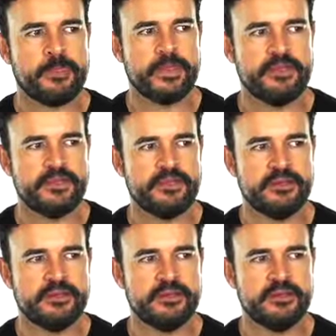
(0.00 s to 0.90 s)
and
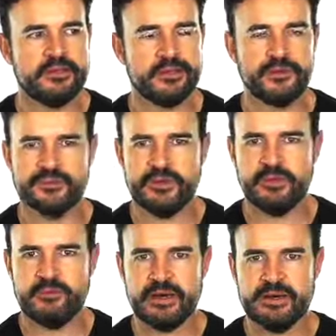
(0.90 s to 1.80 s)
a close
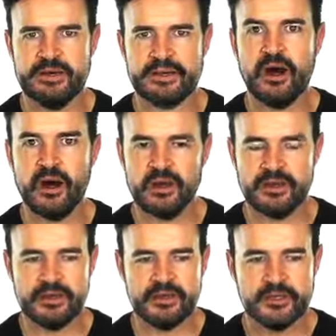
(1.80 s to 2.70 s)
friend of mine, a
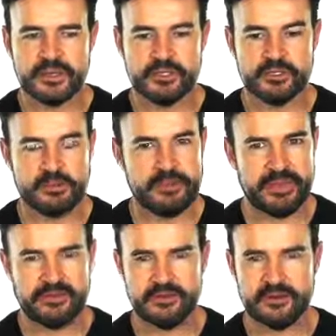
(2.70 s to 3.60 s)
colleague, she was my
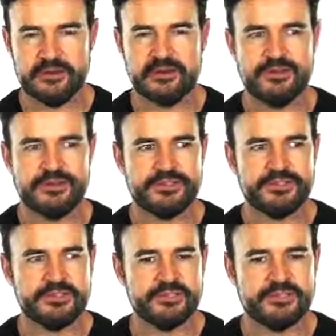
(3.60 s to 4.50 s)
mentor
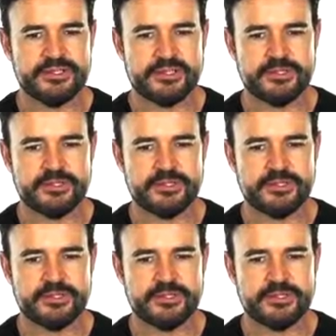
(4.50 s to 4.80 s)
too,